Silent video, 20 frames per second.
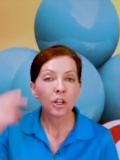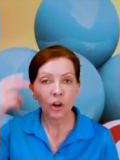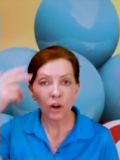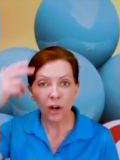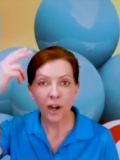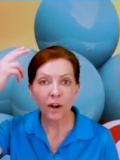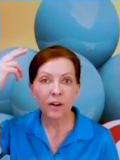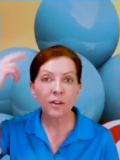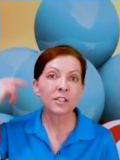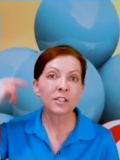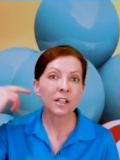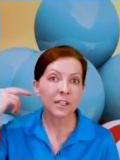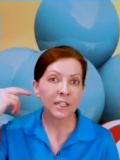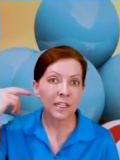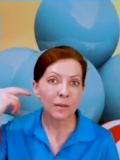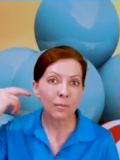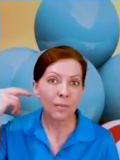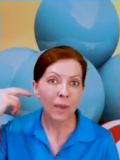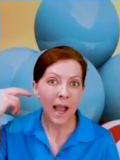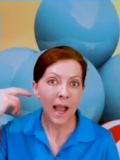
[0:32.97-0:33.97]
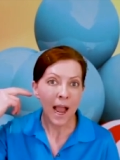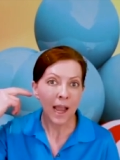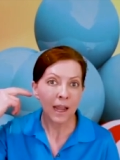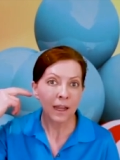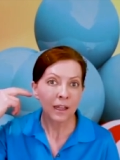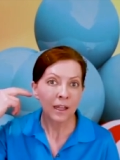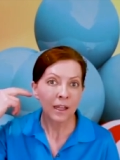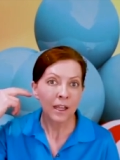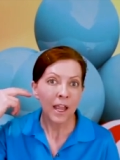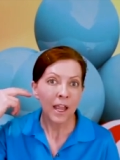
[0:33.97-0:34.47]
Your hair is clean
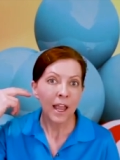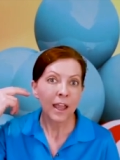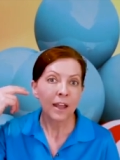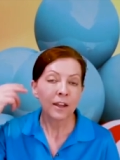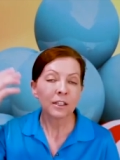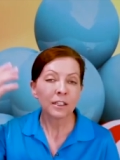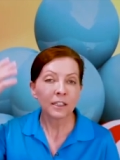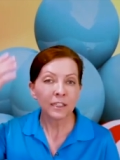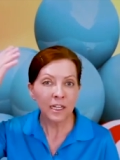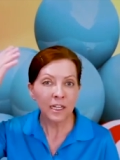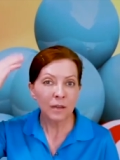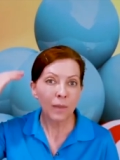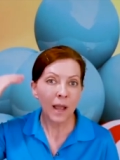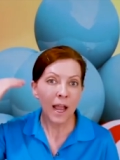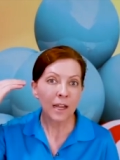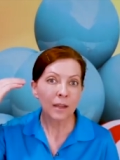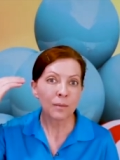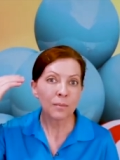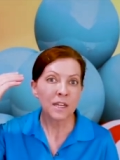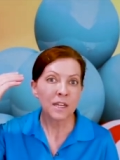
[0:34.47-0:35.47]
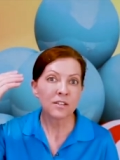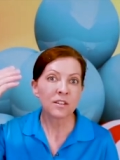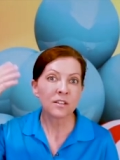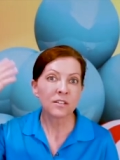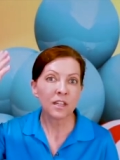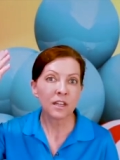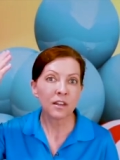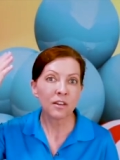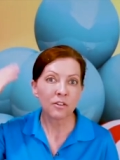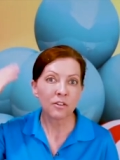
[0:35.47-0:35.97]
back. And clean back means
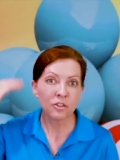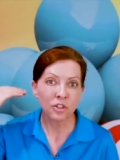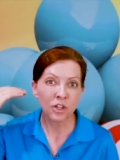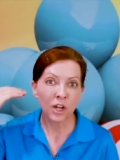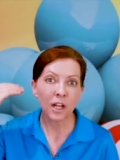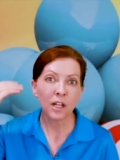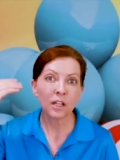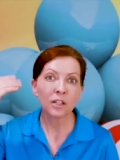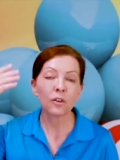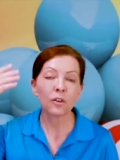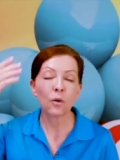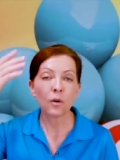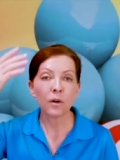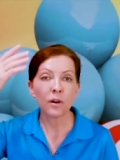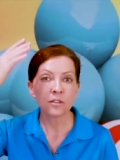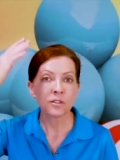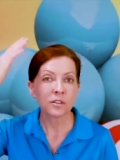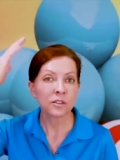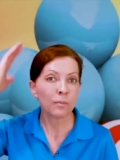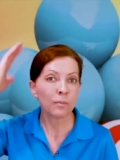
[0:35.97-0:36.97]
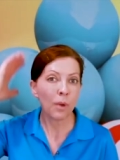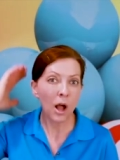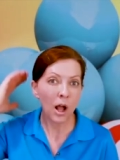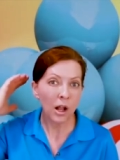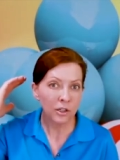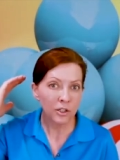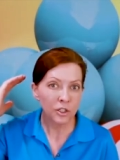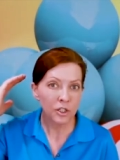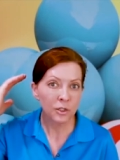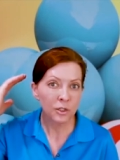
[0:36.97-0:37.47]
it's either gelled or it's
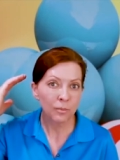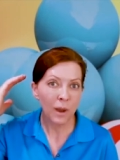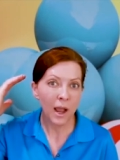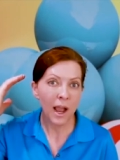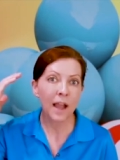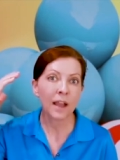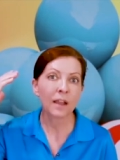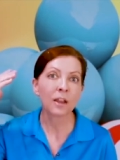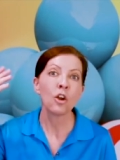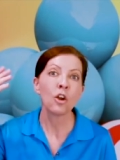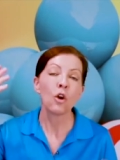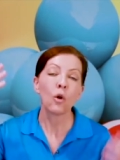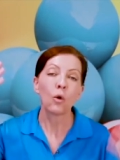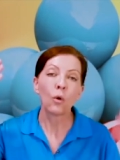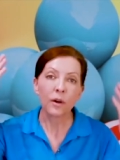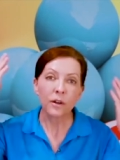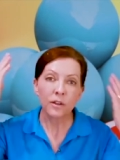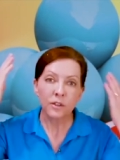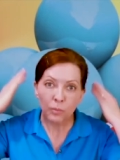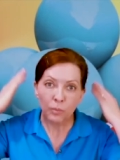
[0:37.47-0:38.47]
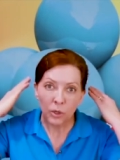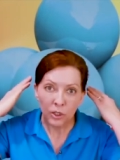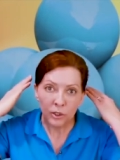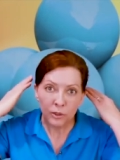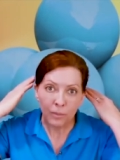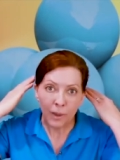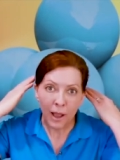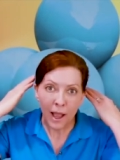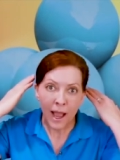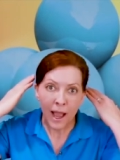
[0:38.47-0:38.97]
polished back or it's
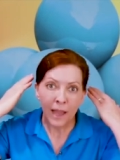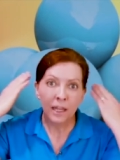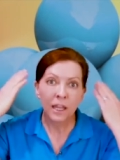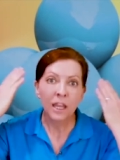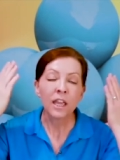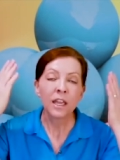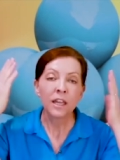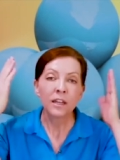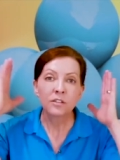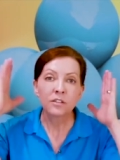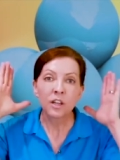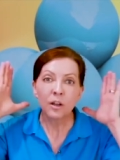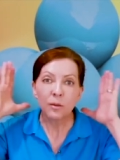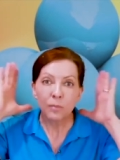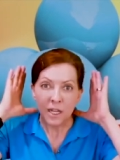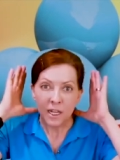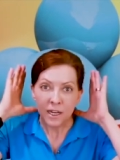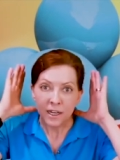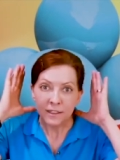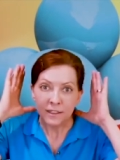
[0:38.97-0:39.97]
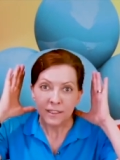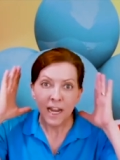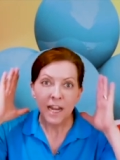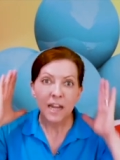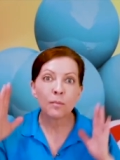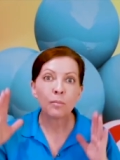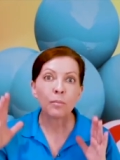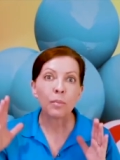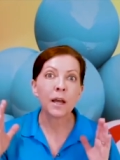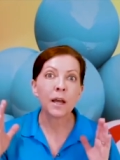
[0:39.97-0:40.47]
pulled back. It's going to be in a
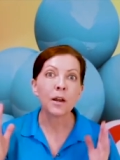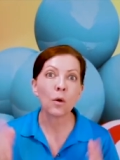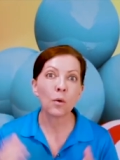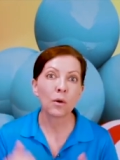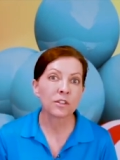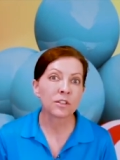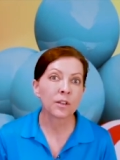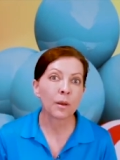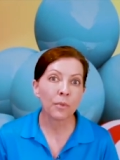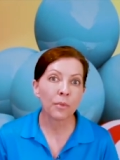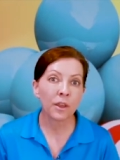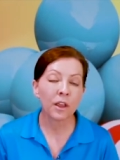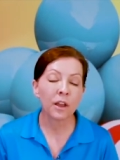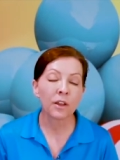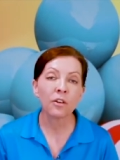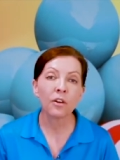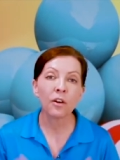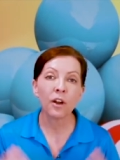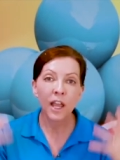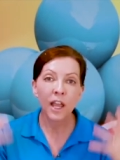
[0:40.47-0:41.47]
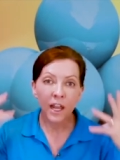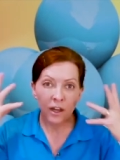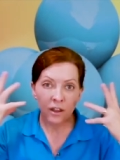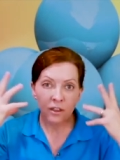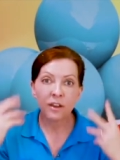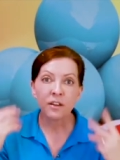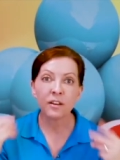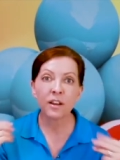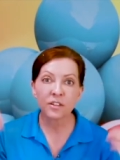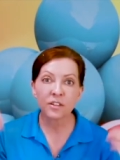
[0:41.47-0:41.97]
tight bun or something on your
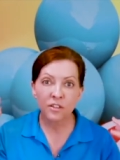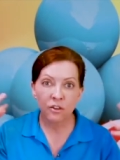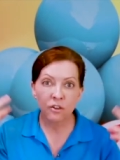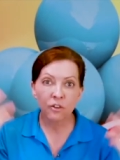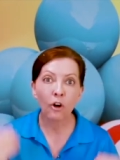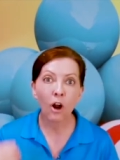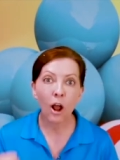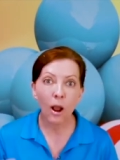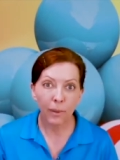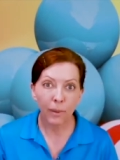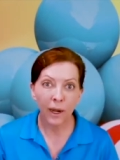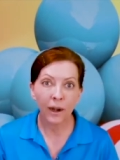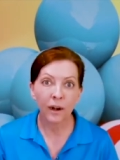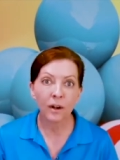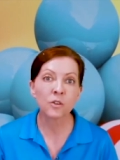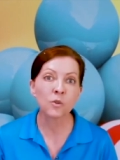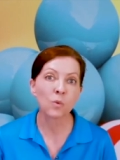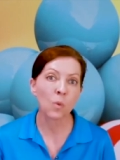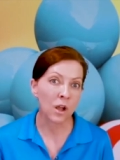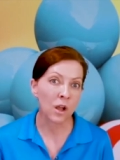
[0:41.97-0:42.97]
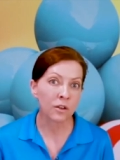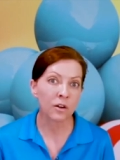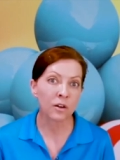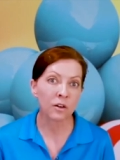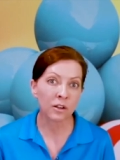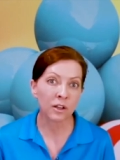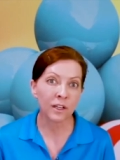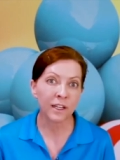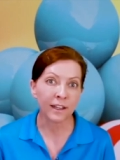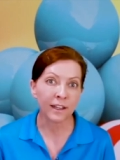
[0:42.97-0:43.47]
head that doesn't drop hairs while
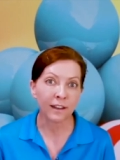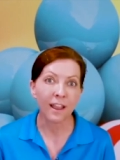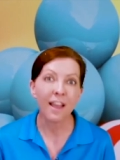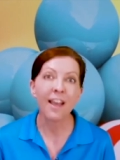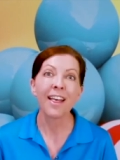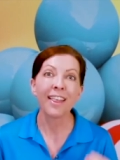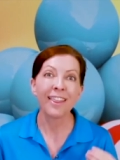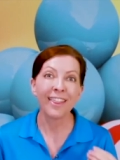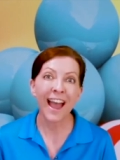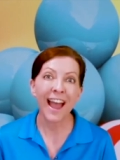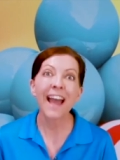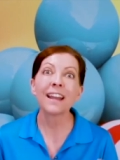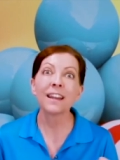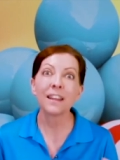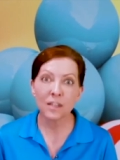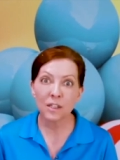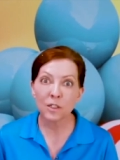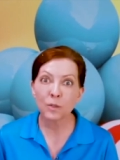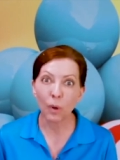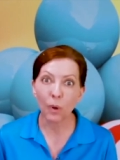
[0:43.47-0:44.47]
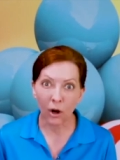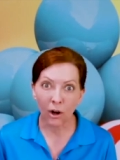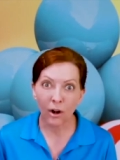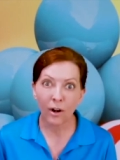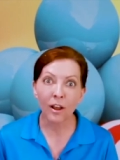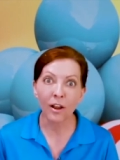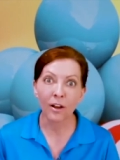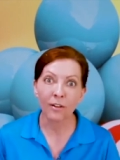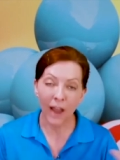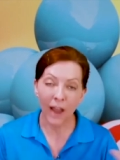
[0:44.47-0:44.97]
you're cleaning. That is
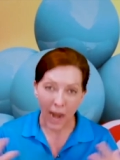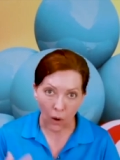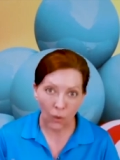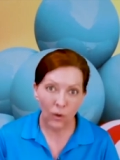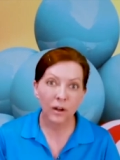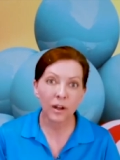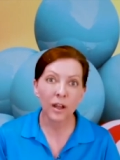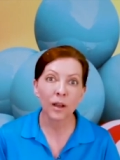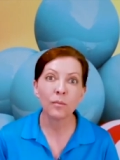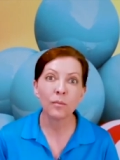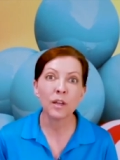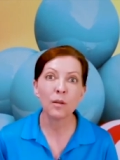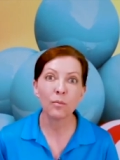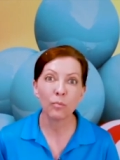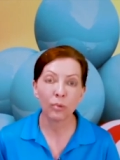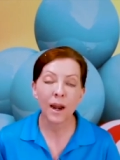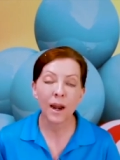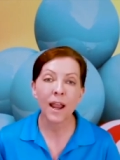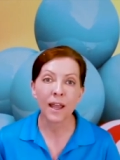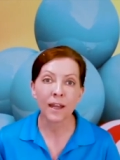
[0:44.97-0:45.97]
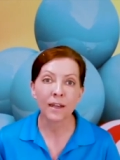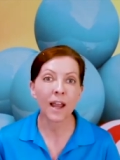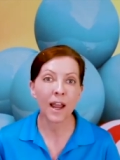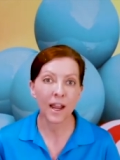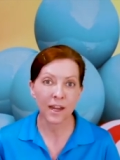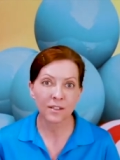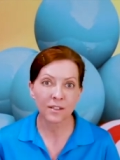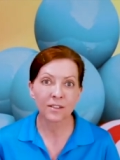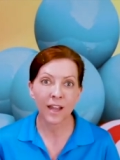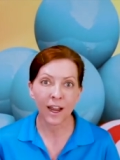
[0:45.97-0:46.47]
part of our company brand
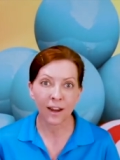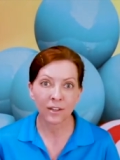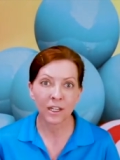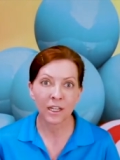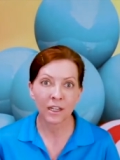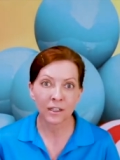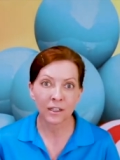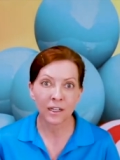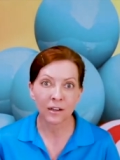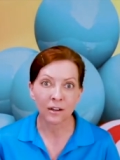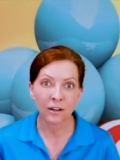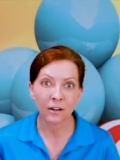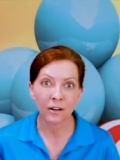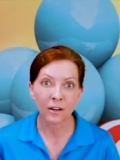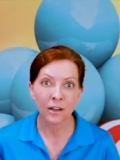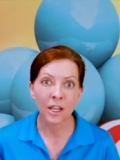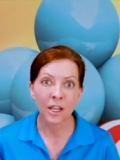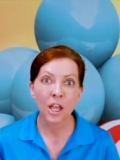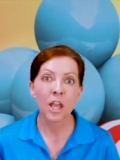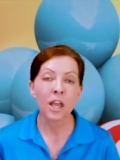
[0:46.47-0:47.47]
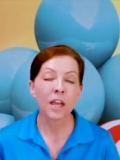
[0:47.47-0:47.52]
at Savvy Cleaner.